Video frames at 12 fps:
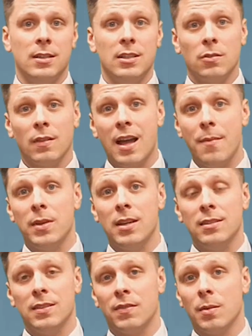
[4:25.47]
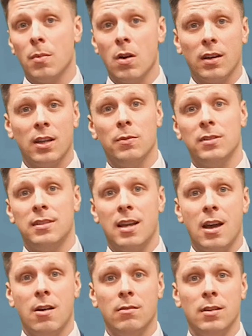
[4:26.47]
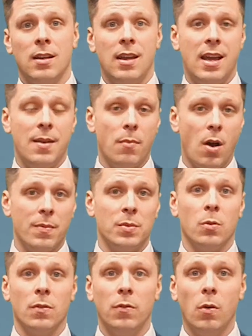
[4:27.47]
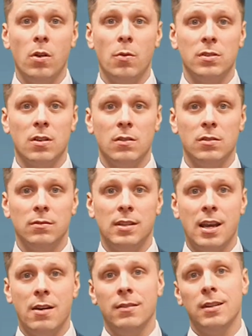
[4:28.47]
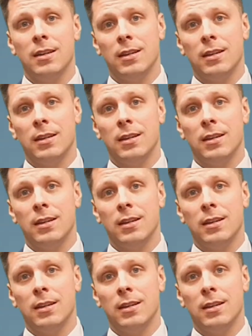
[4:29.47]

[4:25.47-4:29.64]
So that means if the market was down and Bob's portfolio was also down,